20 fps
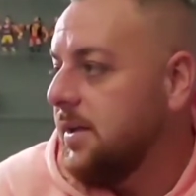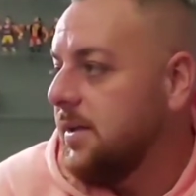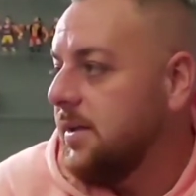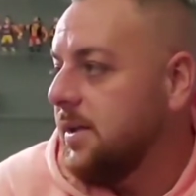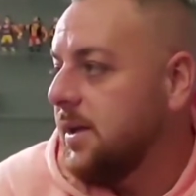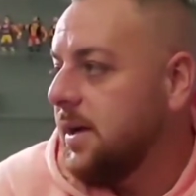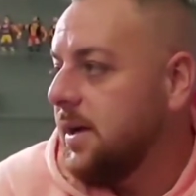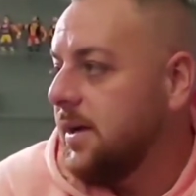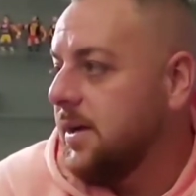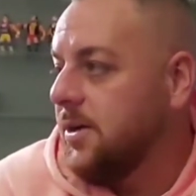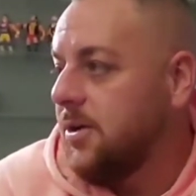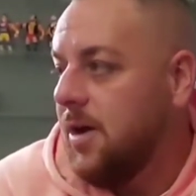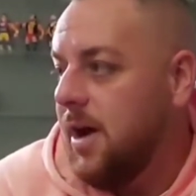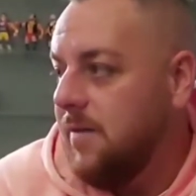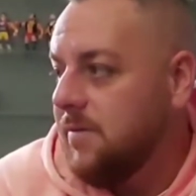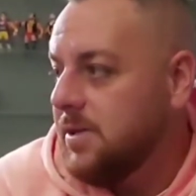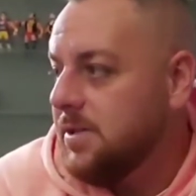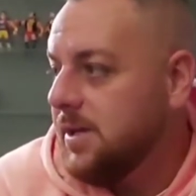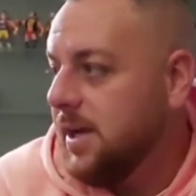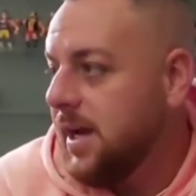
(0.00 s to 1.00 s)

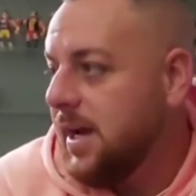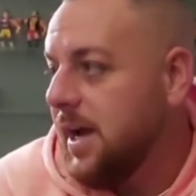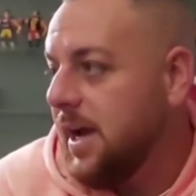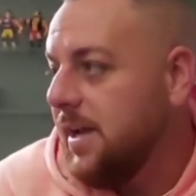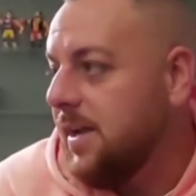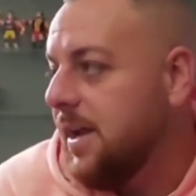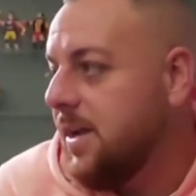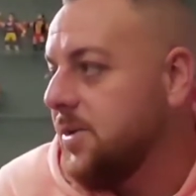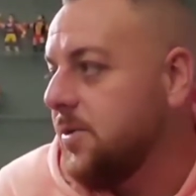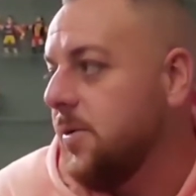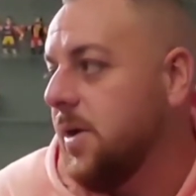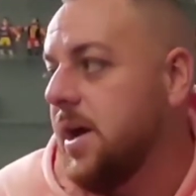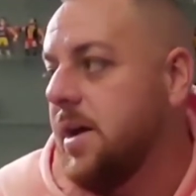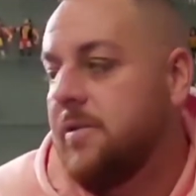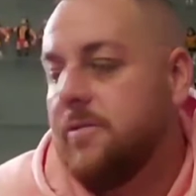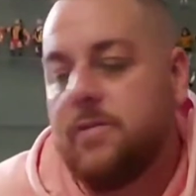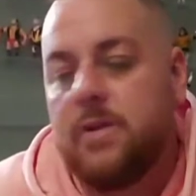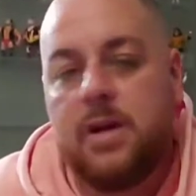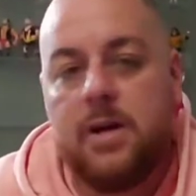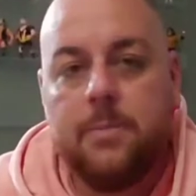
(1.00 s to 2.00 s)
obviously I do
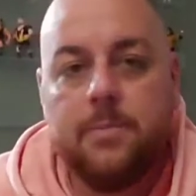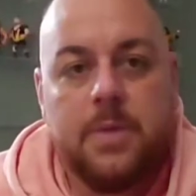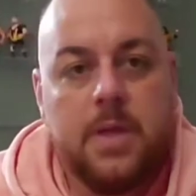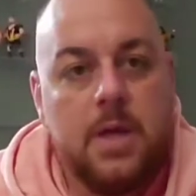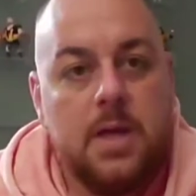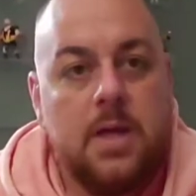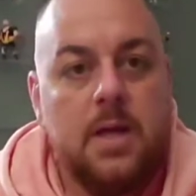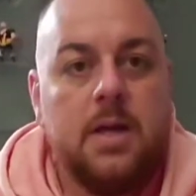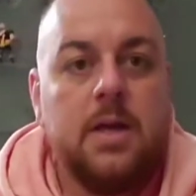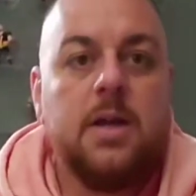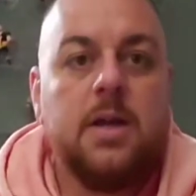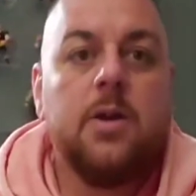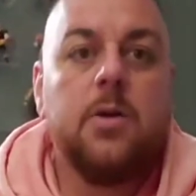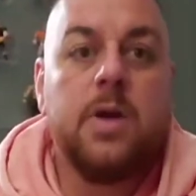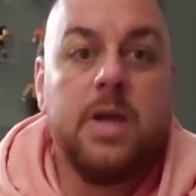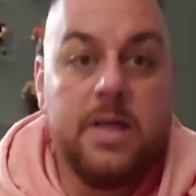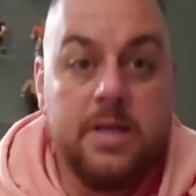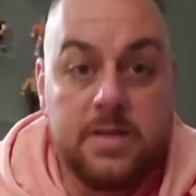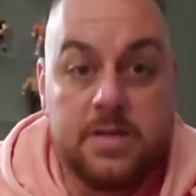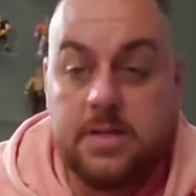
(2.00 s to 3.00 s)
have
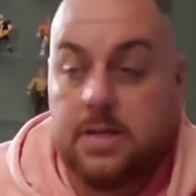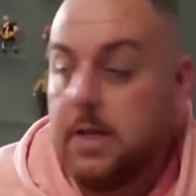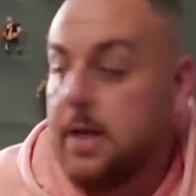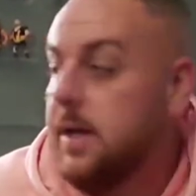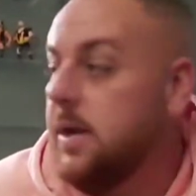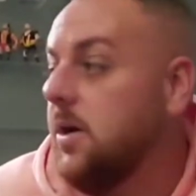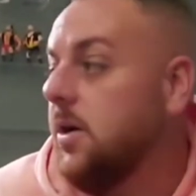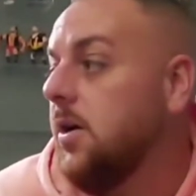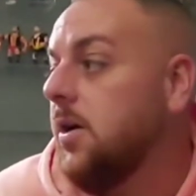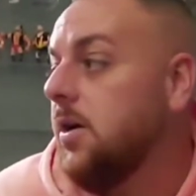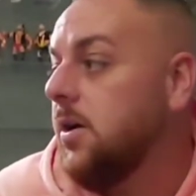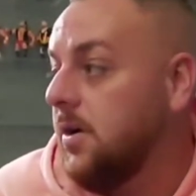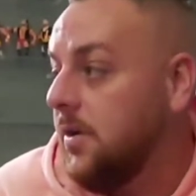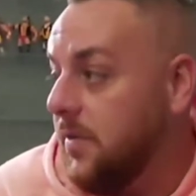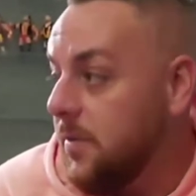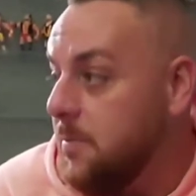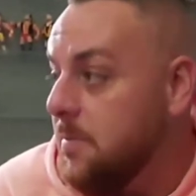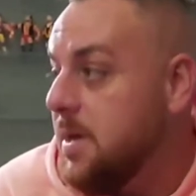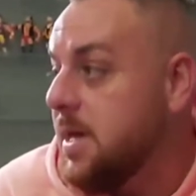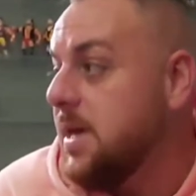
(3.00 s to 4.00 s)
Heath Slater,
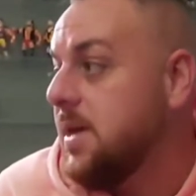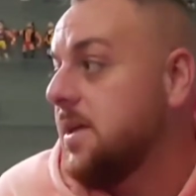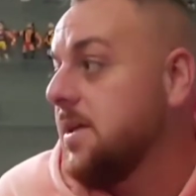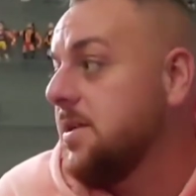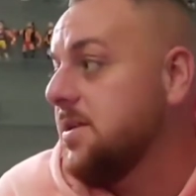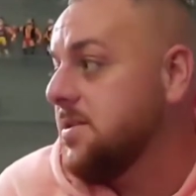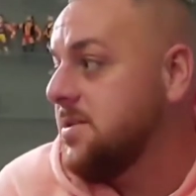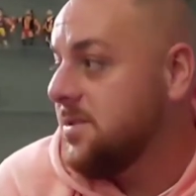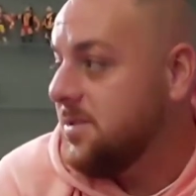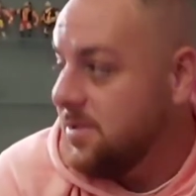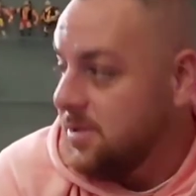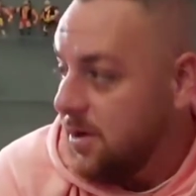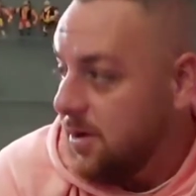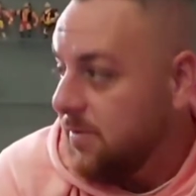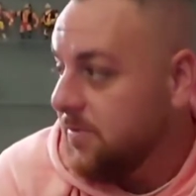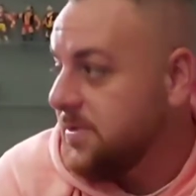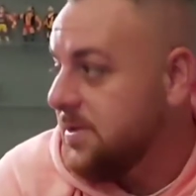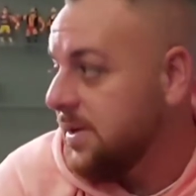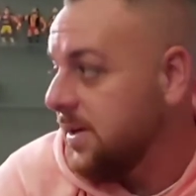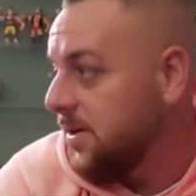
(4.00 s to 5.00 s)
The Miz,
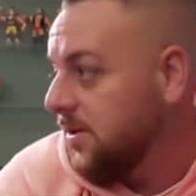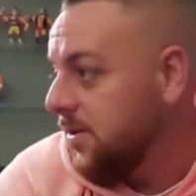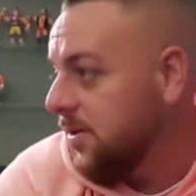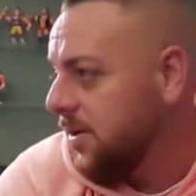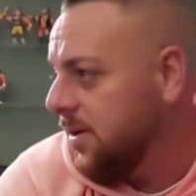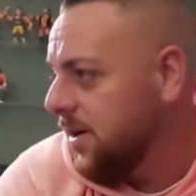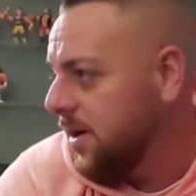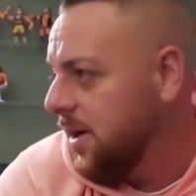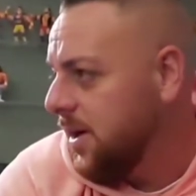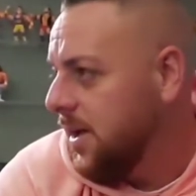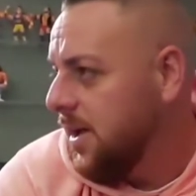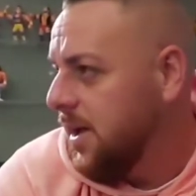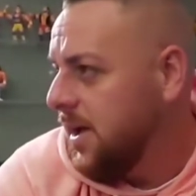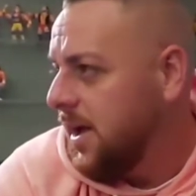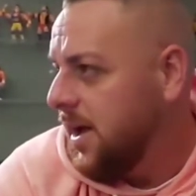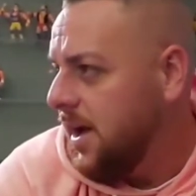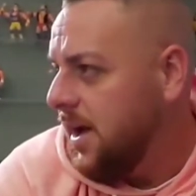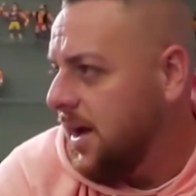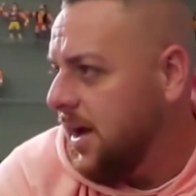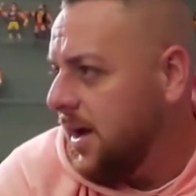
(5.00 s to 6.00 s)
Dolph Ziggler,
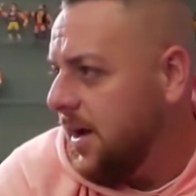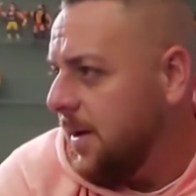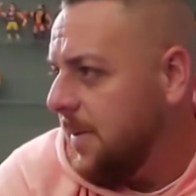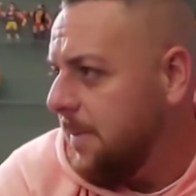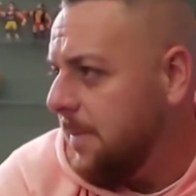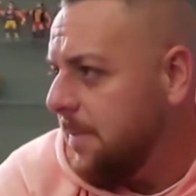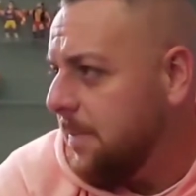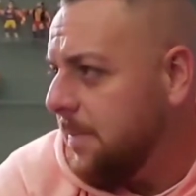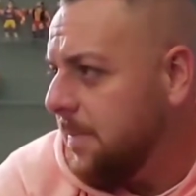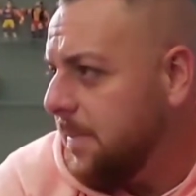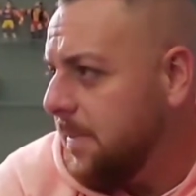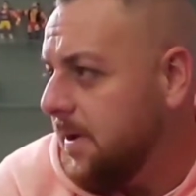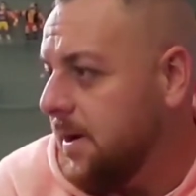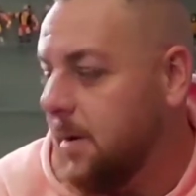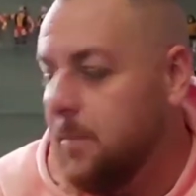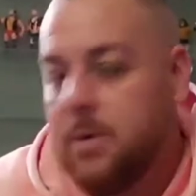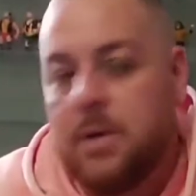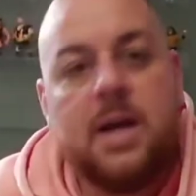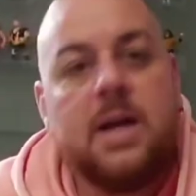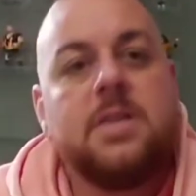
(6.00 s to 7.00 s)
a
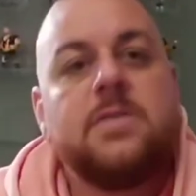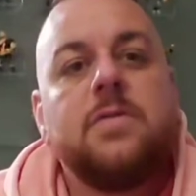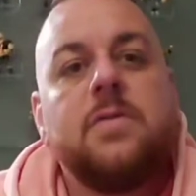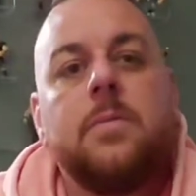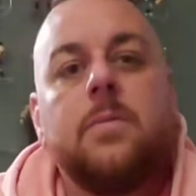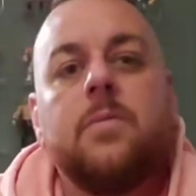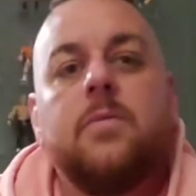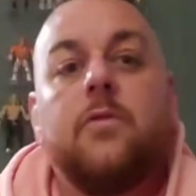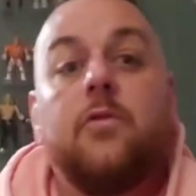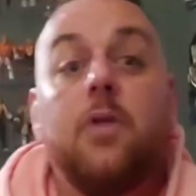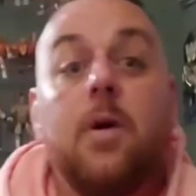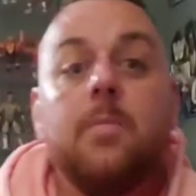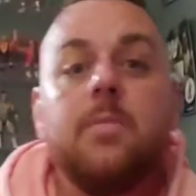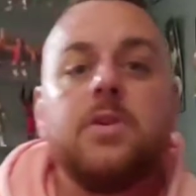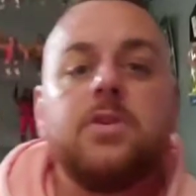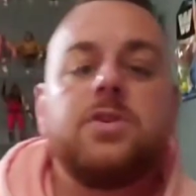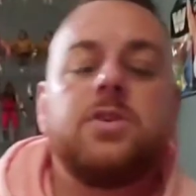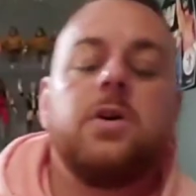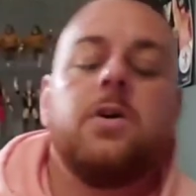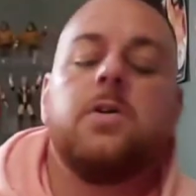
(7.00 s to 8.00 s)
couple of guys from the
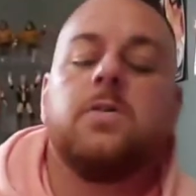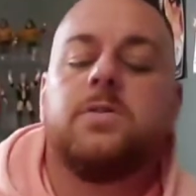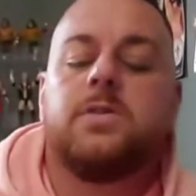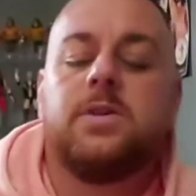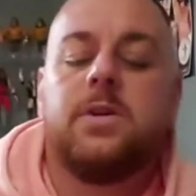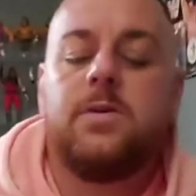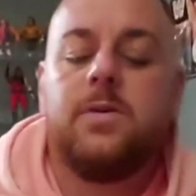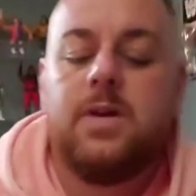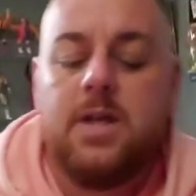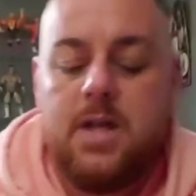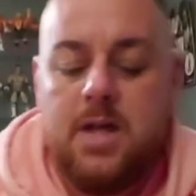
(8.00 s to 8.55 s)
show. So